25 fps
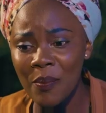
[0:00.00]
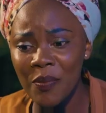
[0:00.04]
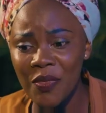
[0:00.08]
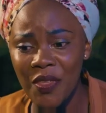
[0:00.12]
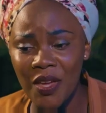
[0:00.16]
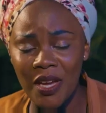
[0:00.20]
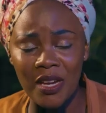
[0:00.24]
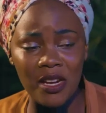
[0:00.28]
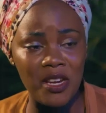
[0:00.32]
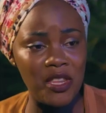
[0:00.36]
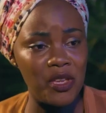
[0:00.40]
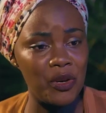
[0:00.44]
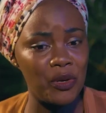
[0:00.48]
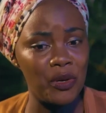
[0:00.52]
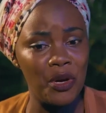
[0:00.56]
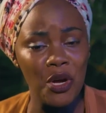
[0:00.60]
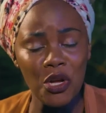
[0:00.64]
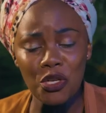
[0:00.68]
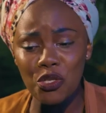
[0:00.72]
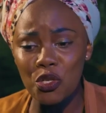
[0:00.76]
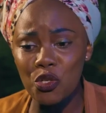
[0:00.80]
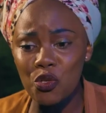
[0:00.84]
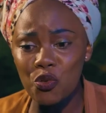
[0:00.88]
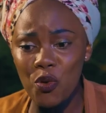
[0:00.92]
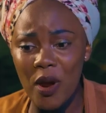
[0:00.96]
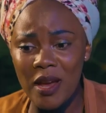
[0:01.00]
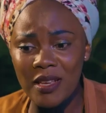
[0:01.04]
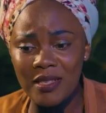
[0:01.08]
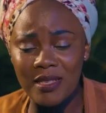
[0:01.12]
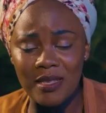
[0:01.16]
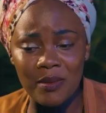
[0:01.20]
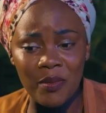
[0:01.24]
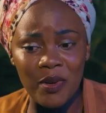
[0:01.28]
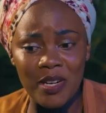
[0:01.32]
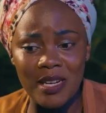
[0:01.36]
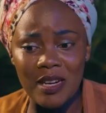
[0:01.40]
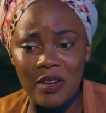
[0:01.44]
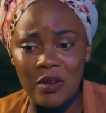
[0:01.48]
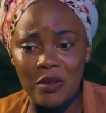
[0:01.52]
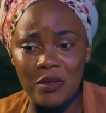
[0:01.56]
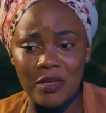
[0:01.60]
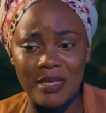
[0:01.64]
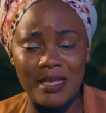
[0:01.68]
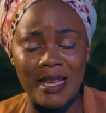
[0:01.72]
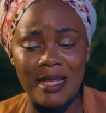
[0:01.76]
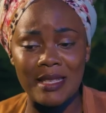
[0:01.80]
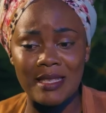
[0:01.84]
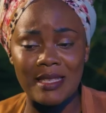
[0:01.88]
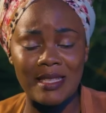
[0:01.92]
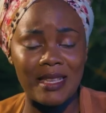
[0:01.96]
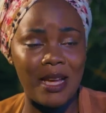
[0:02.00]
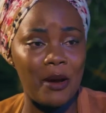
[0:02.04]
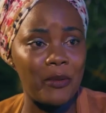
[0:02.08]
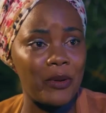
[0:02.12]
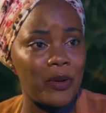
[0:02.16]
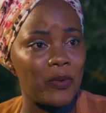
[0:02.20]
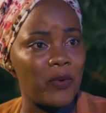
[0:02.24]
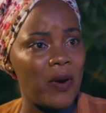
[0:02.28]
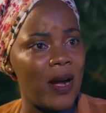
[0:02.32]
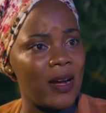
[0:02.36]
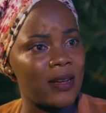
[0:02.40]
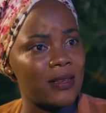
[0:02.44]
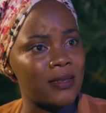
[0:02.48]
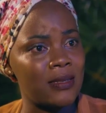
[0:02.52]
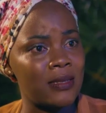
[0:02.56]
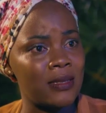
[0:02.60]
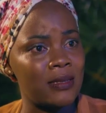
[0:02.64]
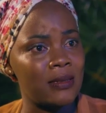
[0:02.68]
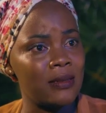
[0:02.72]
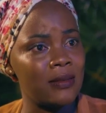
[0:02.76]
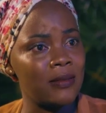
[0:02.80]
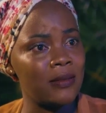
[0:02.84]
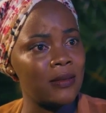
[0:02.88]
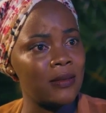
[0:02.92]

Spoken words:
something new, to try someone else and see how it works.